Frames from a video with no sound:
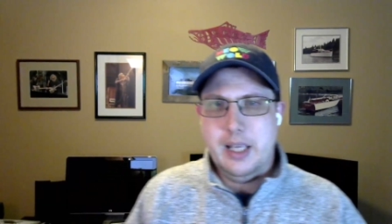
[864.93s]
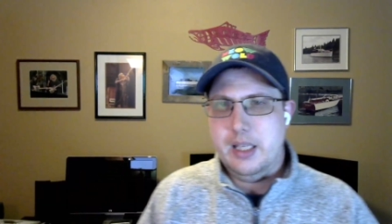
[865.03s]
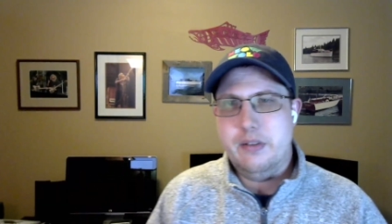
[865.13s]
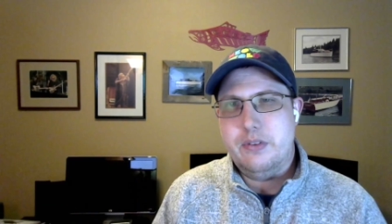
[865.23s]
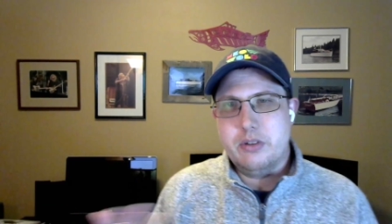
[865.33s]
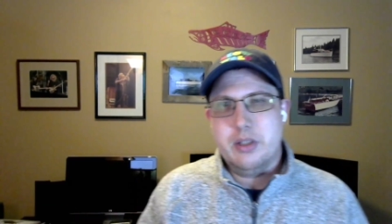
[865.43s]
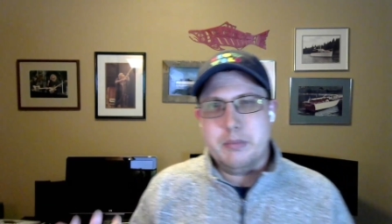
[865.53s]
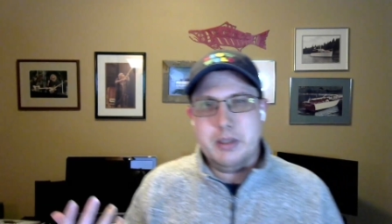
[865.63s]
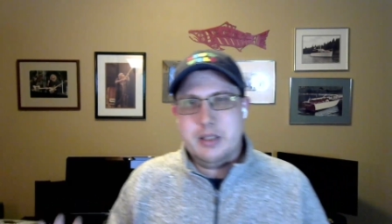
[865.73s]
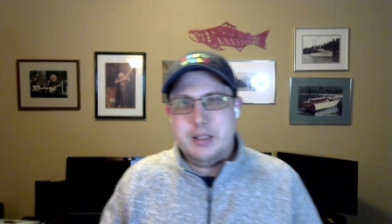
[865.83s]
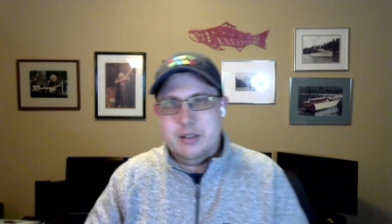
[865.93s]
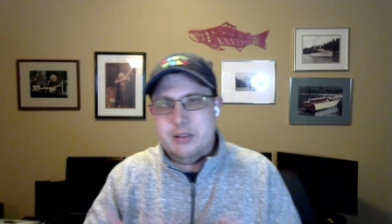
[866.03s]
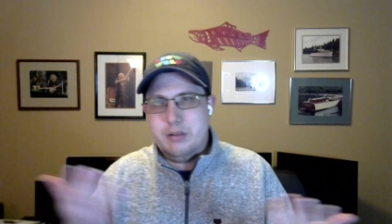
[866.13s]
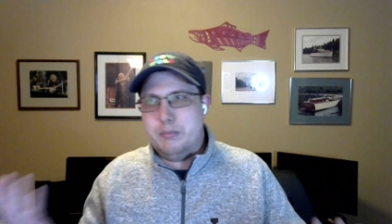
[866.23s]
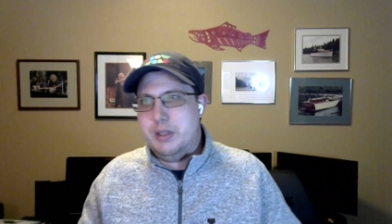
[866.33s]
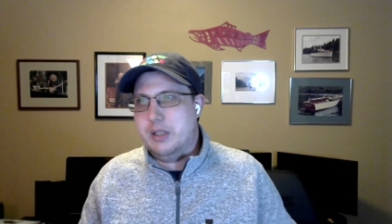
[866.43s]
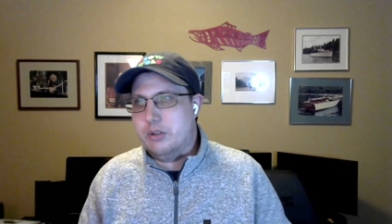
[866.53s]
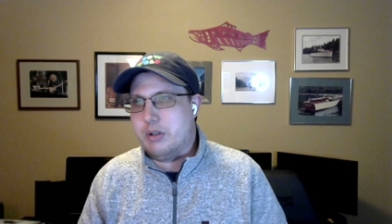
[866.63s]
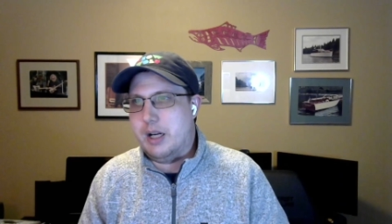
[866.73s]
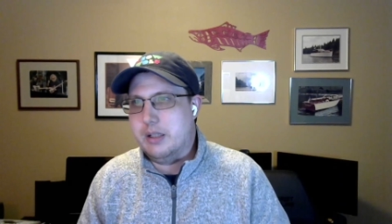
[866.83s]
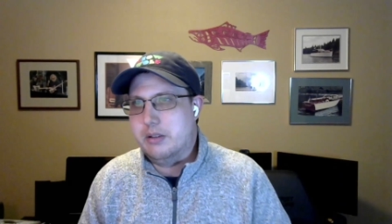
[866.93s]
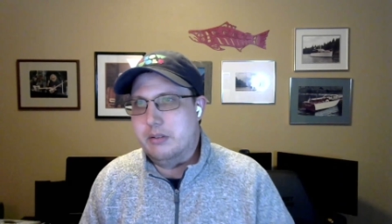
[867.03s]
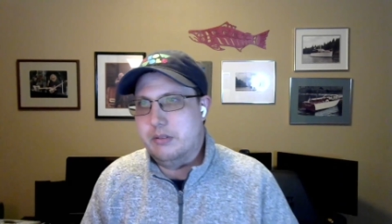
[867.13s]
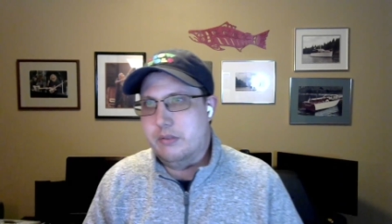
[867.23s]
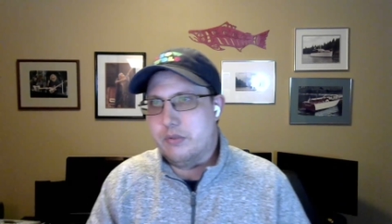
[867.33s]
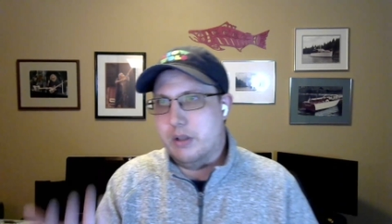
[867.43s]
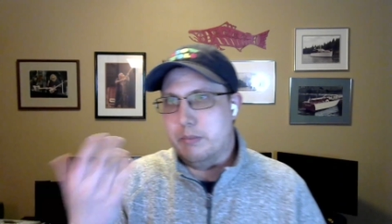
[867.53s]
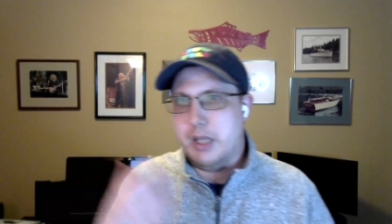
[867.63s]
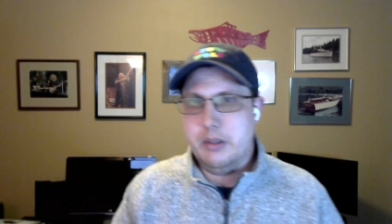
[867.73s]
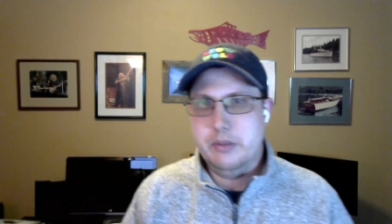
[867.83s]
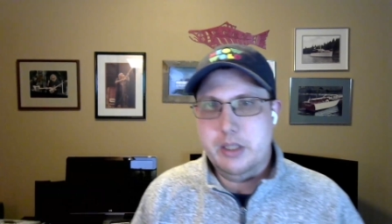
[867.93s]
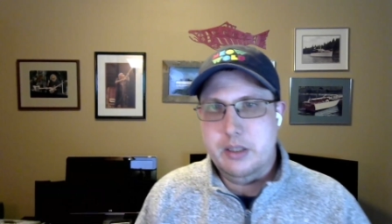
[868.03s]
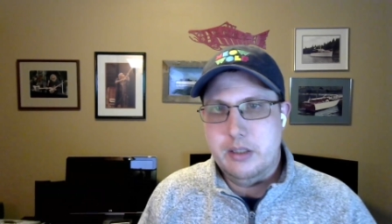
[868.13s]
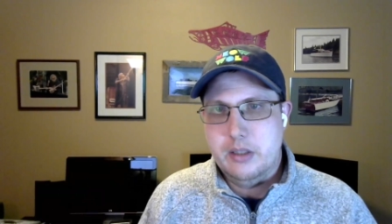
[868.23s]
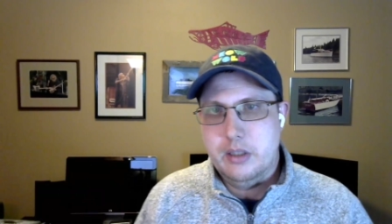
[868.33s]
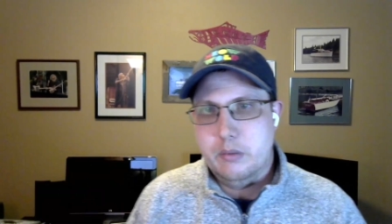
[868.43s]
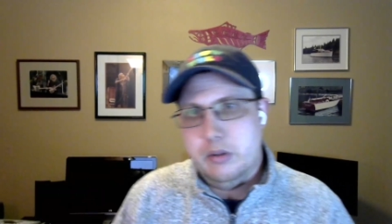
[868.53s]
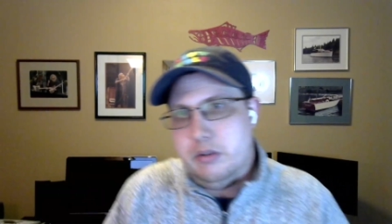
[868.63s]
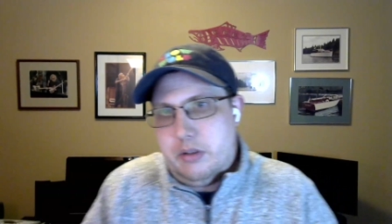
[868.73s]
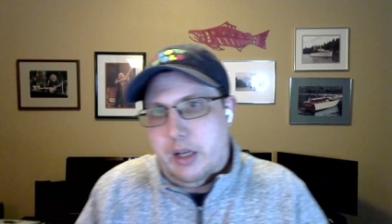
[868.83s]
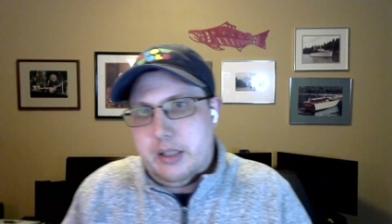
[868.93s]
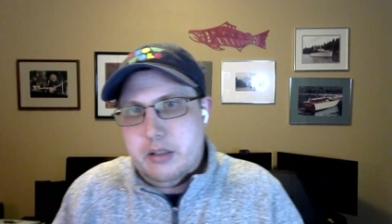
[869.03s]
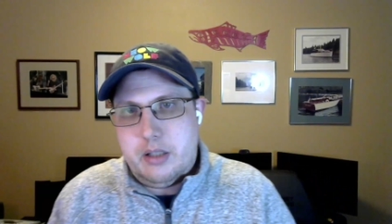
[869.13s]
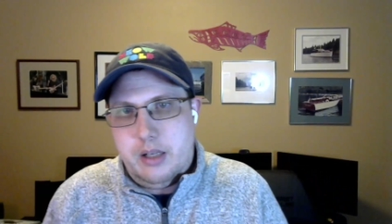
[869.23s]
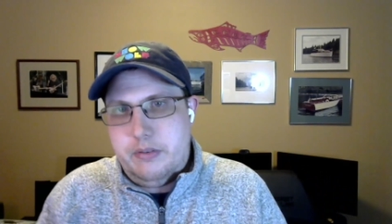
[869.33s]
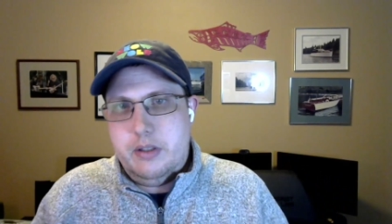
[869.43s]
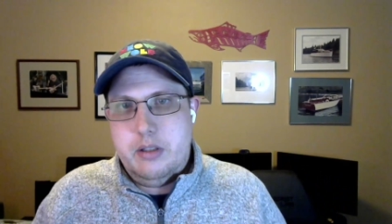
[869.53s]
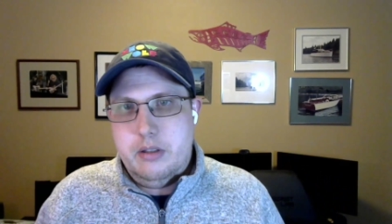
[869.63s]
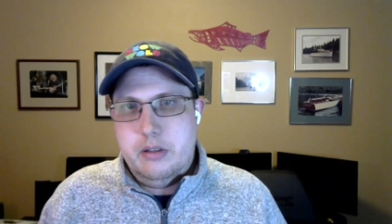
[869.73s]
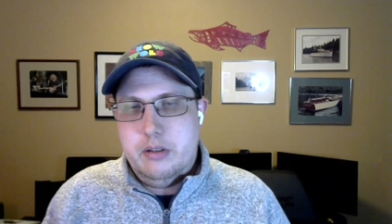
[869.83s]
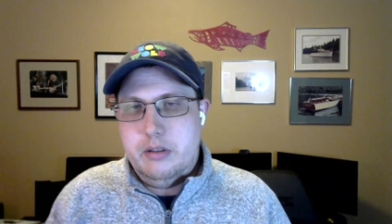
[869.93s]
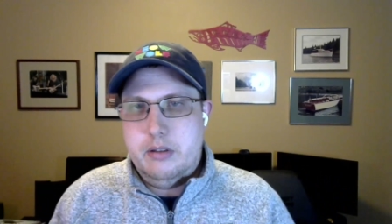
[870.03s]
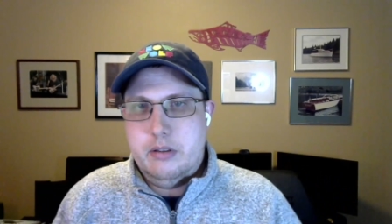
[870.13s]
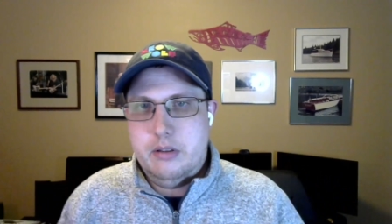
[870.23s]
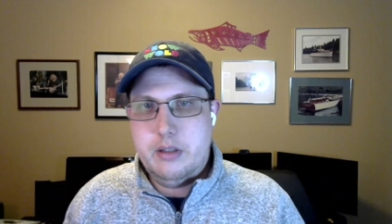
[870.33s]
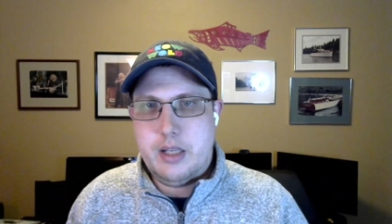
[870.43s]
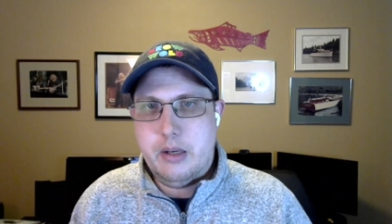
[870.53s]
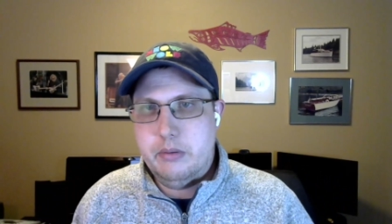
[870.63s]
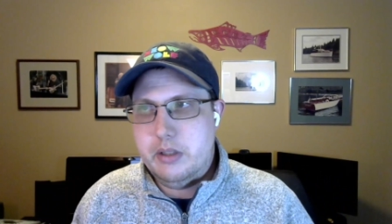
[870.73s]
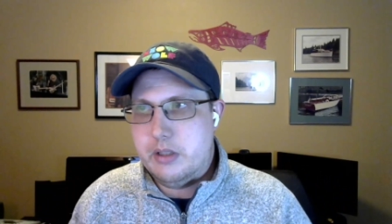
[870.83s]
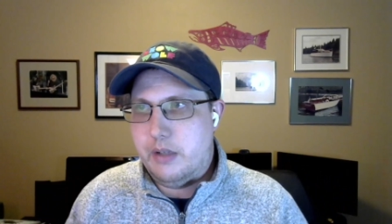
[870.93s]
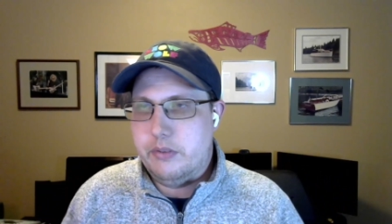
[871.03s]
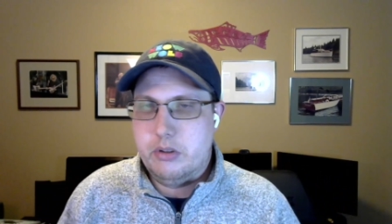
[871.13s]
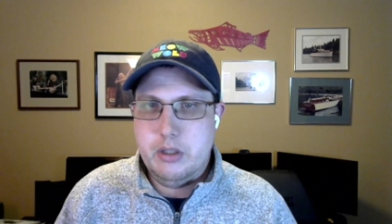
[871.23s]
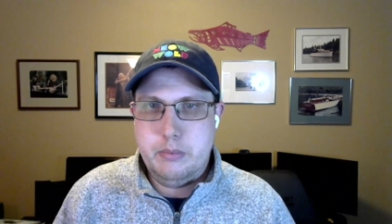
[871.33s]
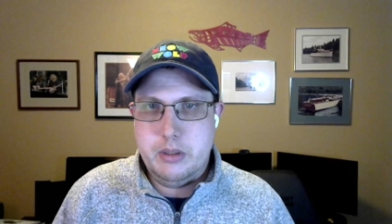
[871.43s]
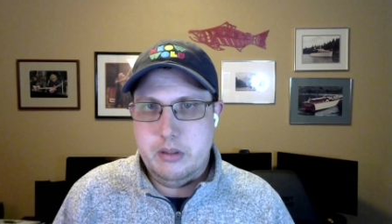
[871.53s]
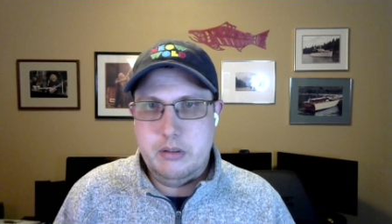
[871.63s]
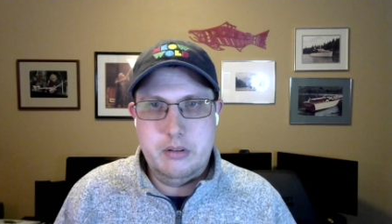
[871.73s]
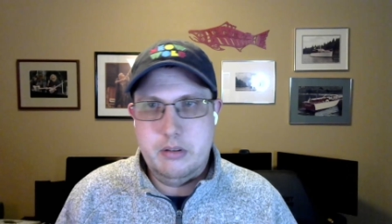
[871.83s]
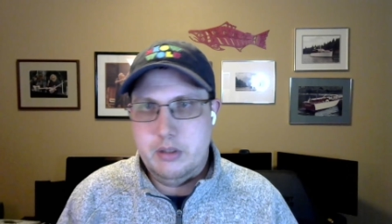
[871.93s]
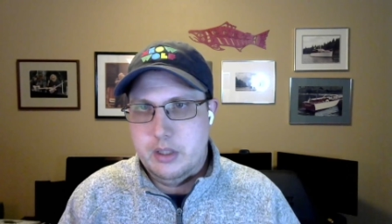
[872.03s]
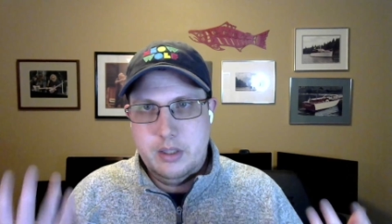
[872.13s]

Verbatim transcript: And if there's something that isn't being tracked from Countly, well, I can dive into the Countly JavaScript and